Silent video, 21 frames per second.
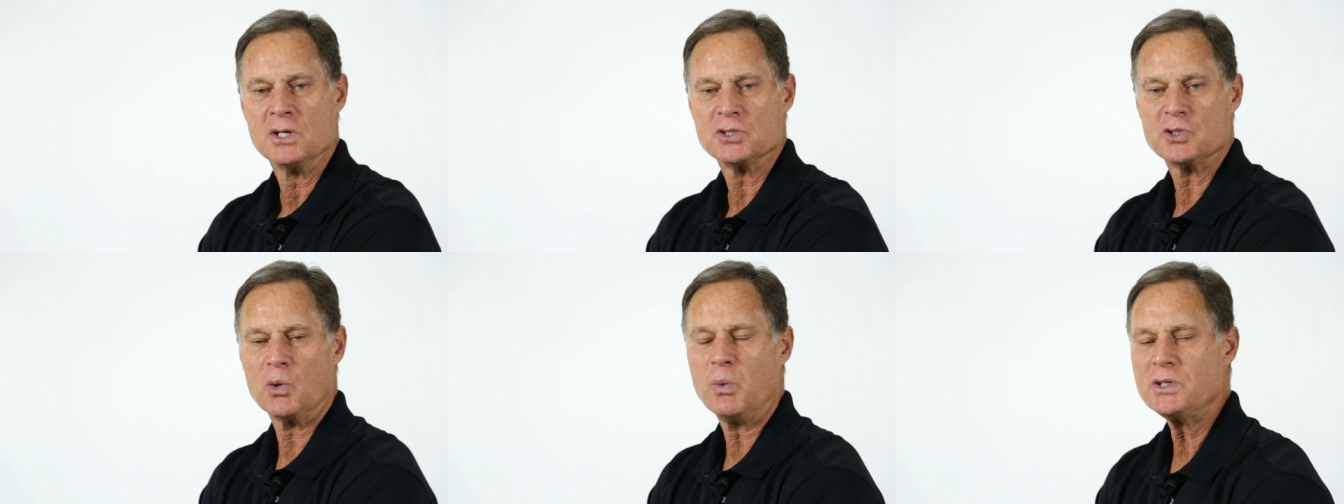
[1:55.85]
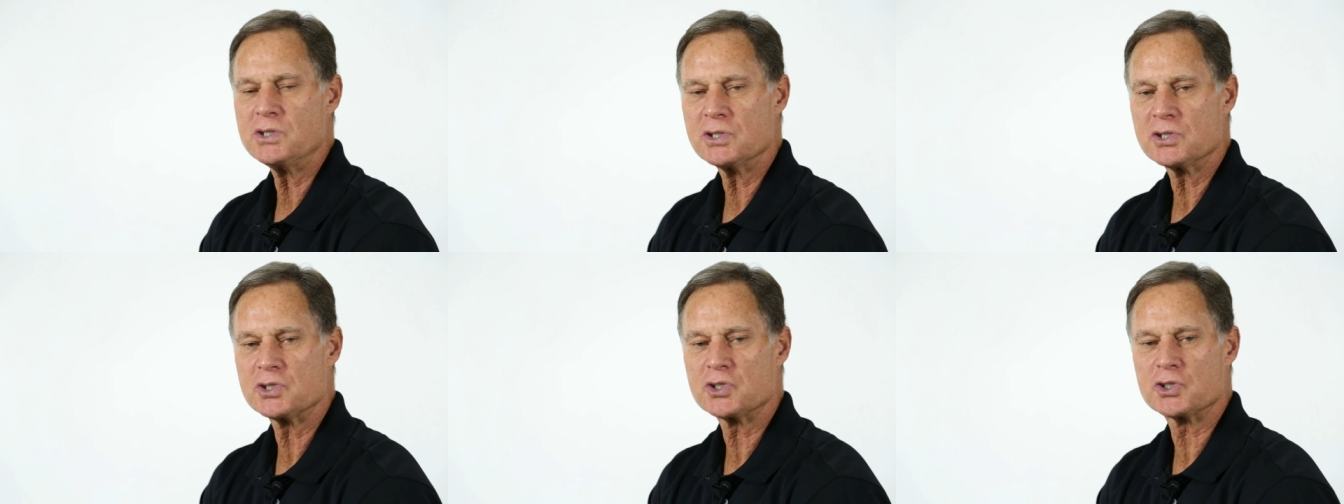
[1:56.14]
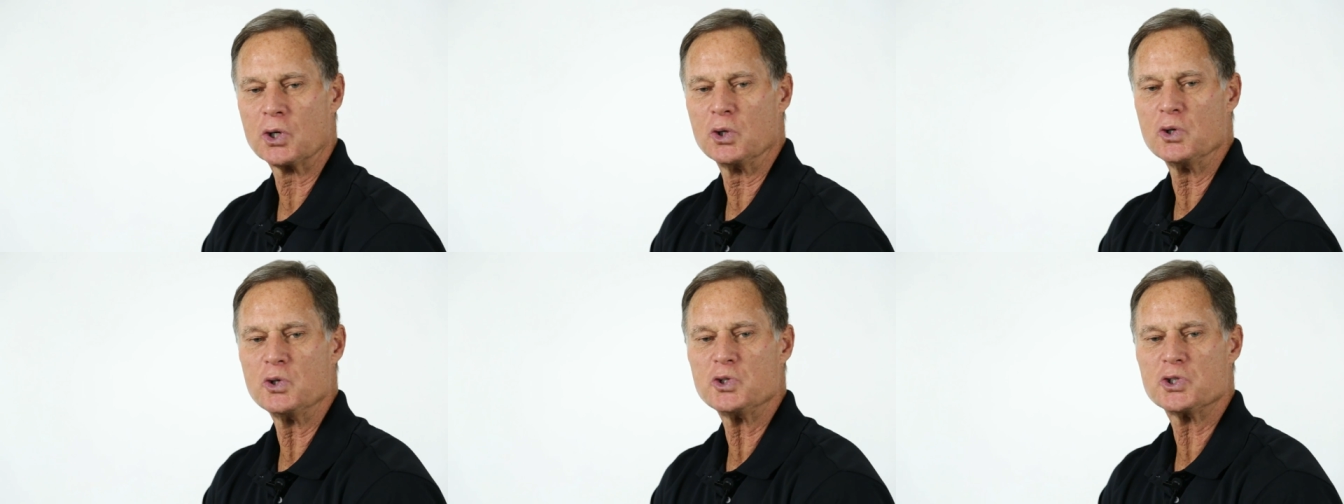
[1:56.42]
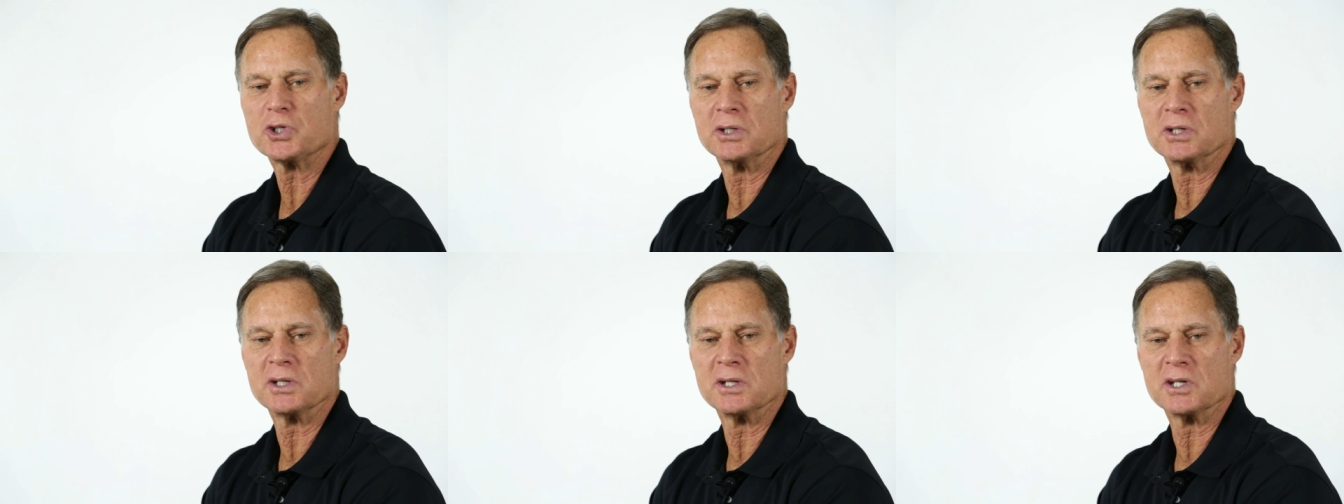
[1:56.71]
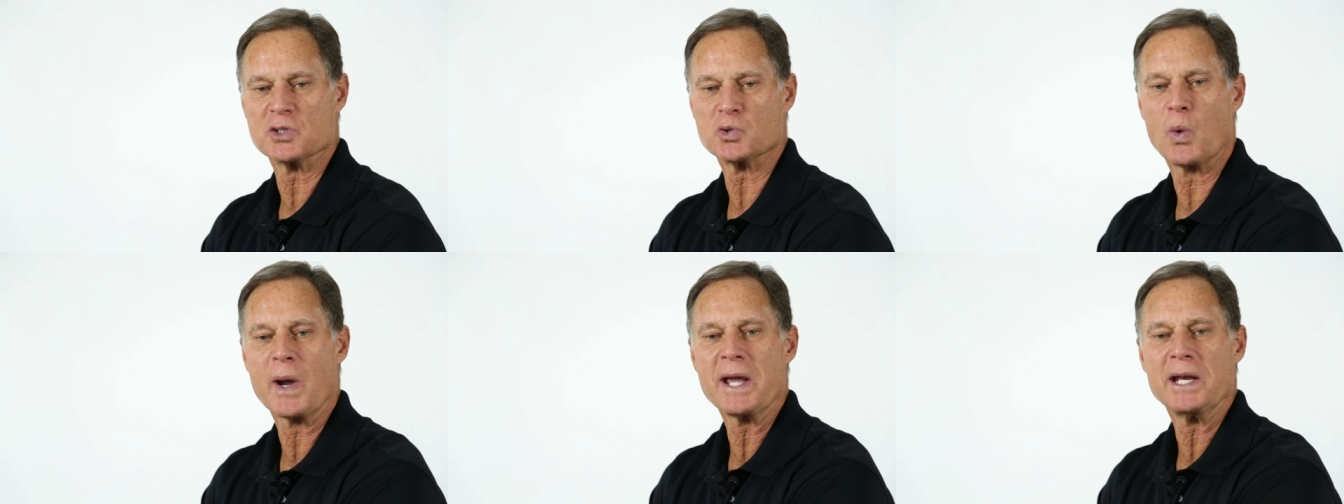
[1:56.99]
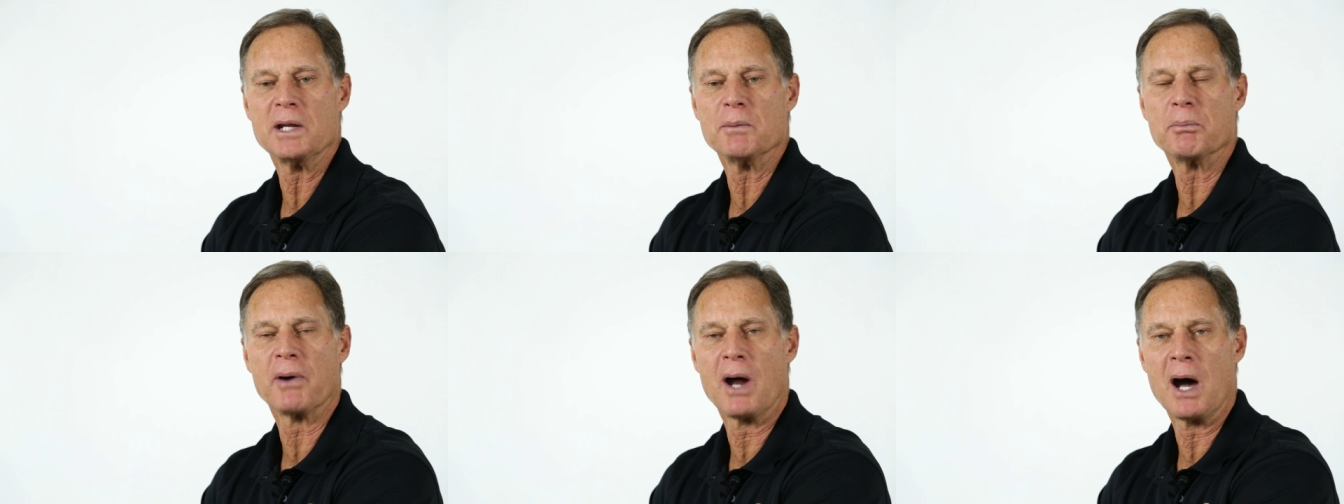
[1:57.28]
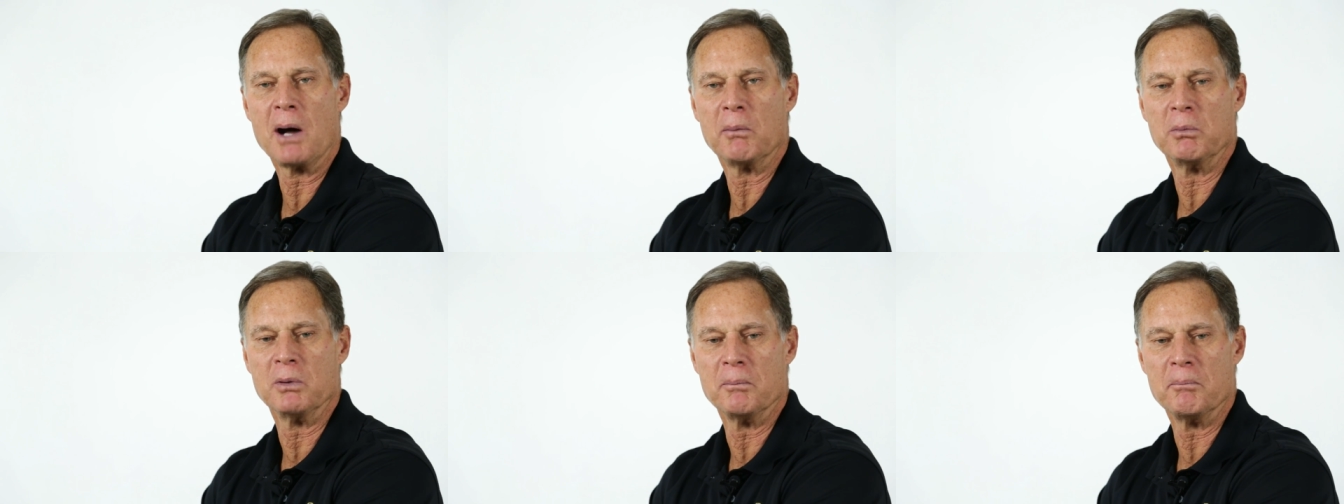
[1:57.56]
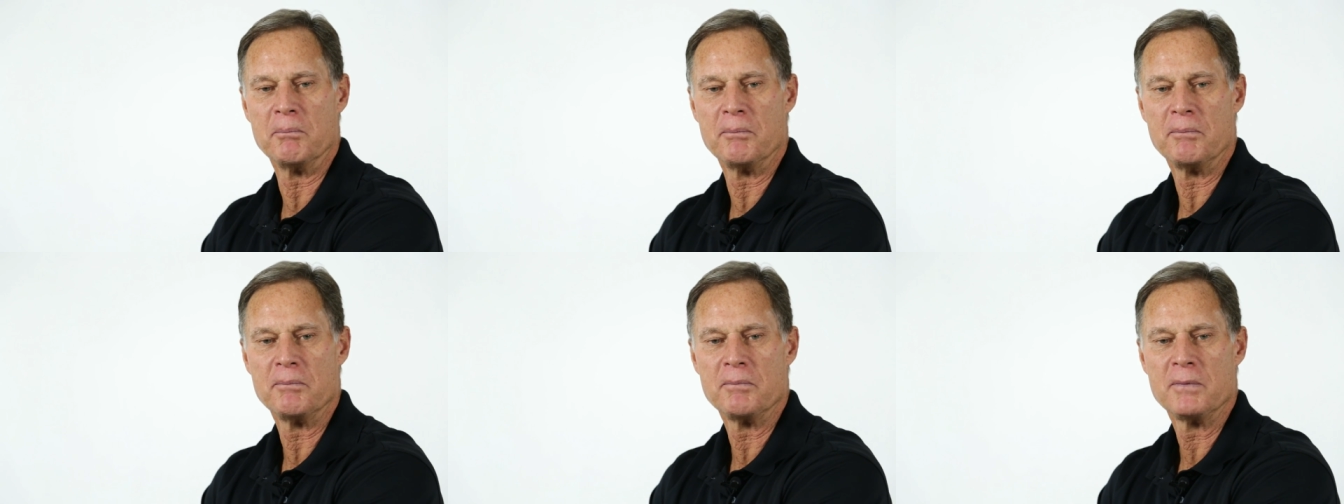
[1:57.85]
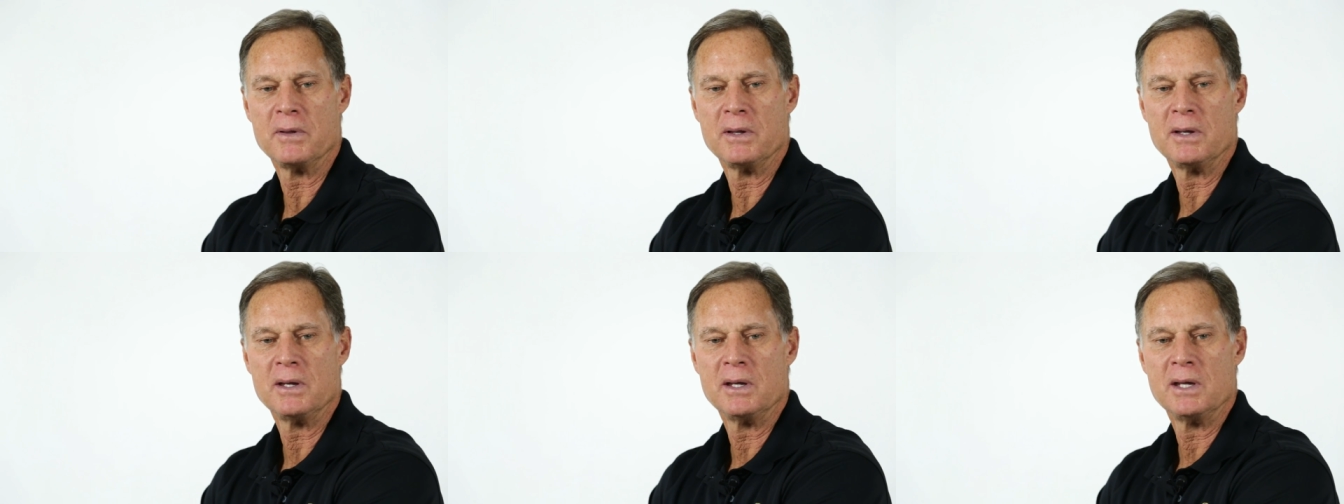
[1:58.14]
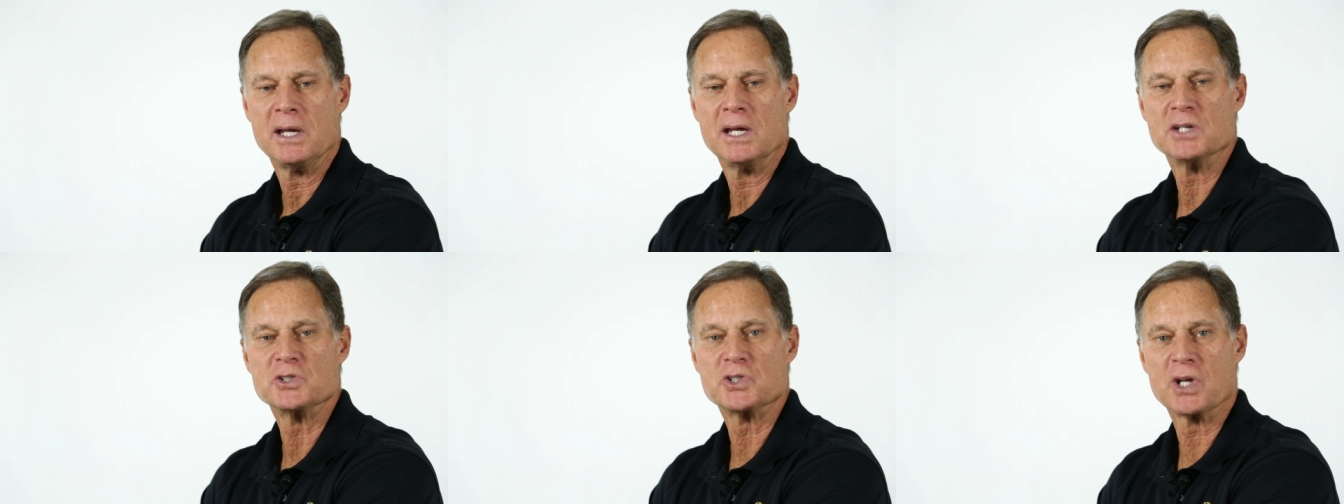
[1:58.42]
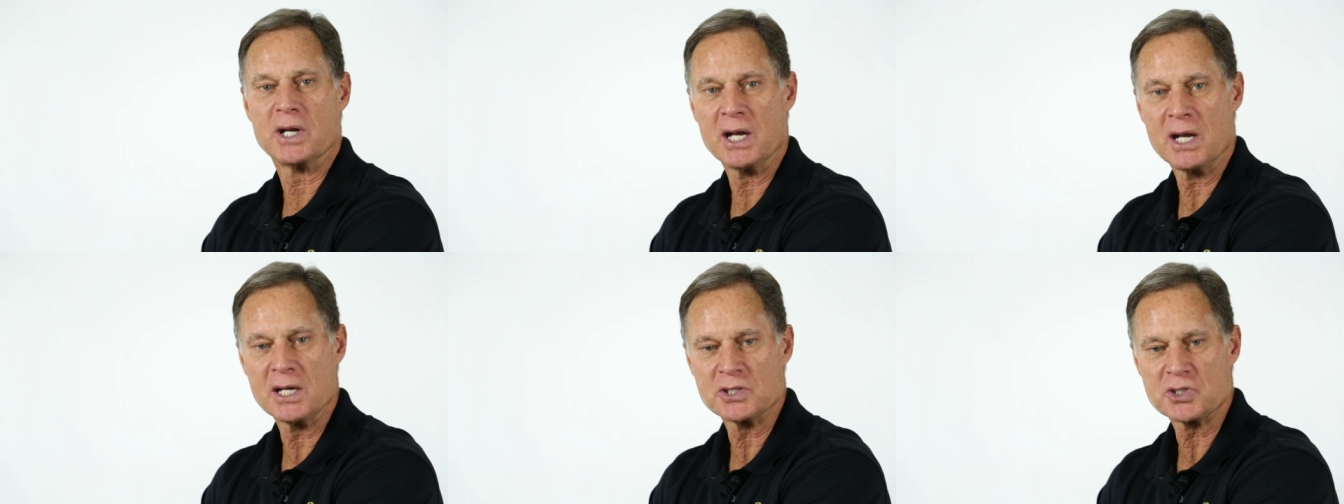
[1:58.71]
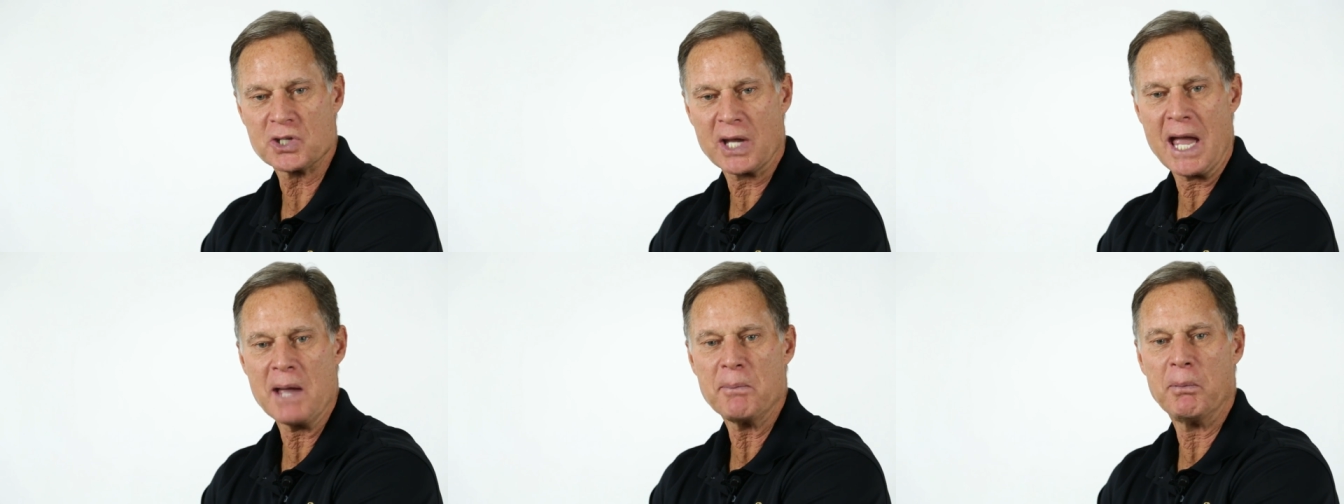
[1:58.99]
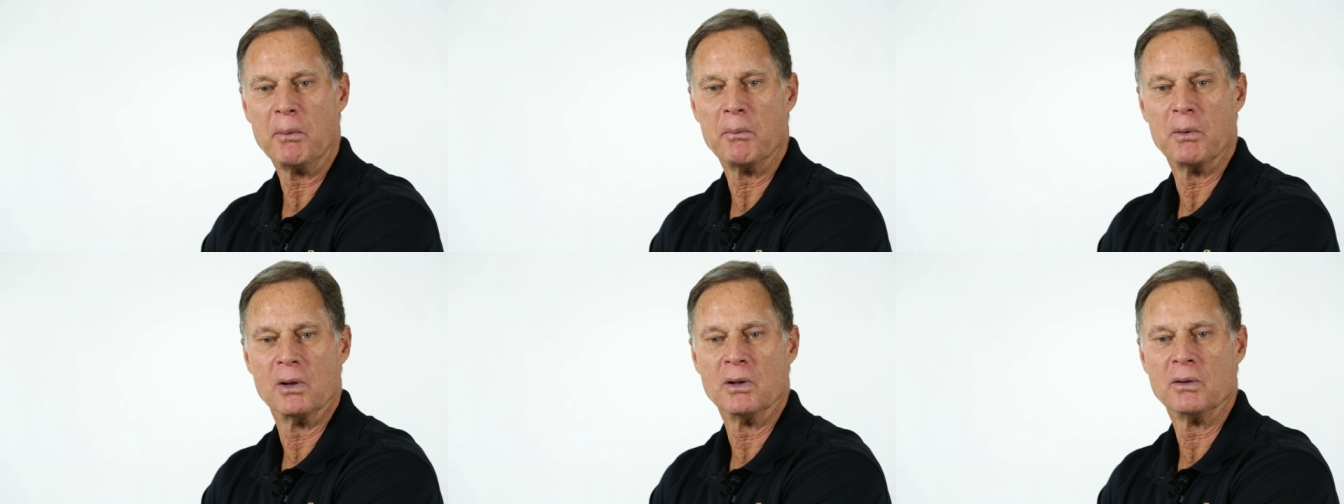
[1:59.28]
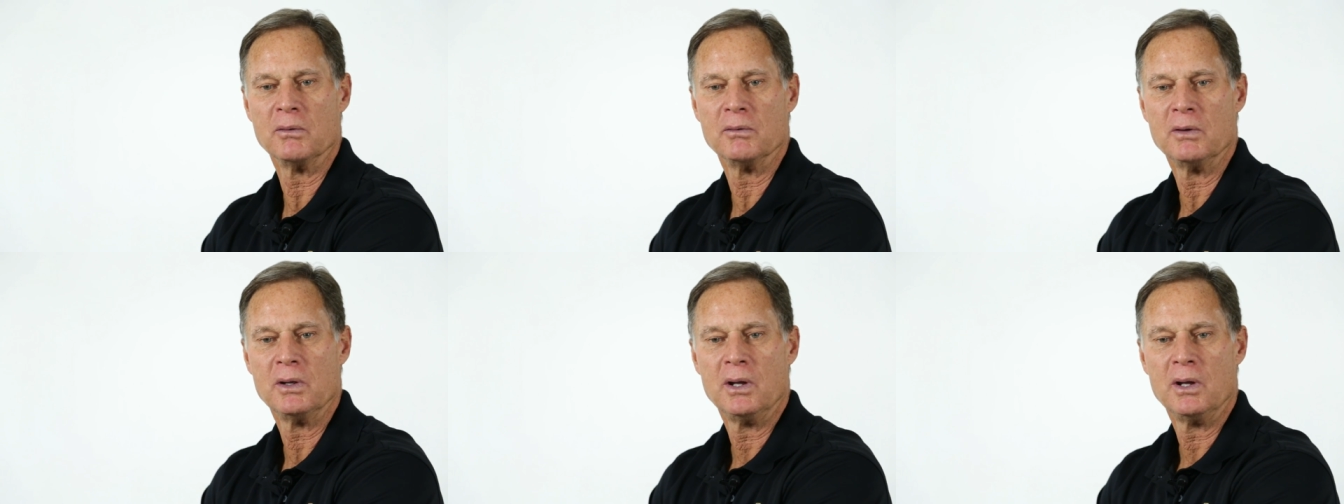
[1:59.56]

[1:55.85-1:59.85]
So what's the solution to this weighty problem? Is it inescapable?